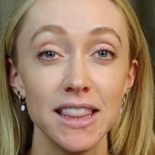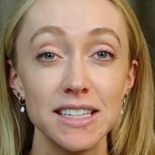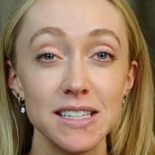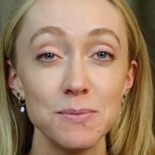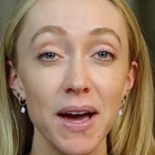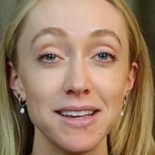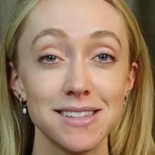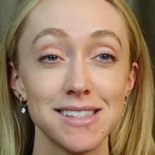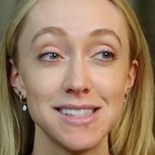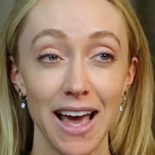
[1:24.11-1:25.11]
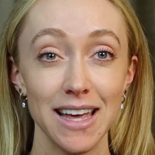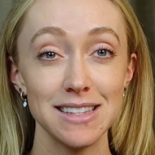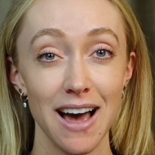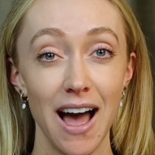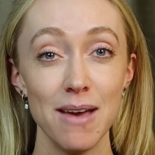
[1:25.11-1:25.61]
This is my second
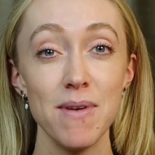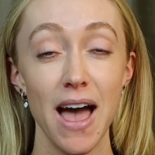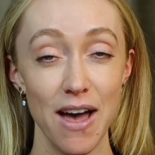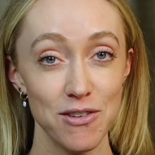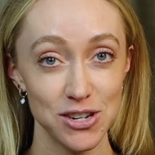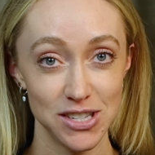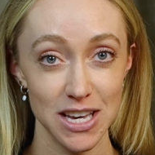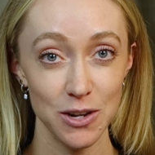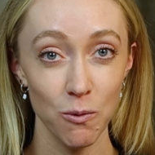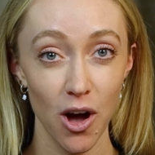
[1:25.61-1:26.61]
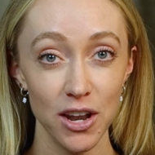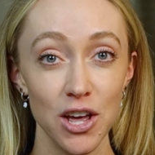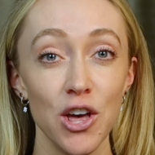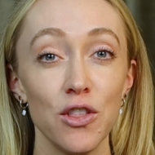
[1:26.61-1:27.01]
time ever seeing one.